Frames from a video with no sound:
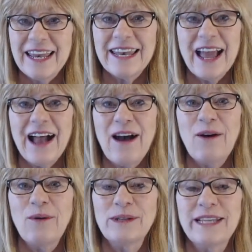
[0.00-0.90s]

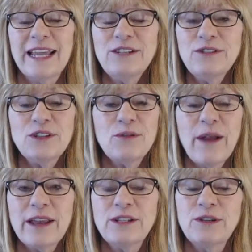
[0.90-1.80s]
Now, to enter into
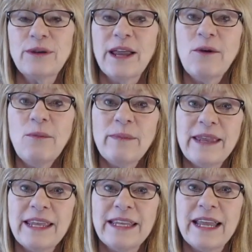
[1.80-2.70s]
gratitude, I don't
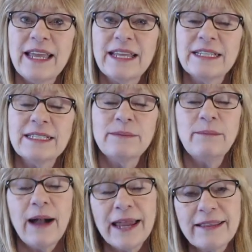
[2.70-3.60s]
mean just
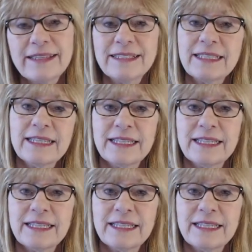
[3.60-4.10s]
mindlessly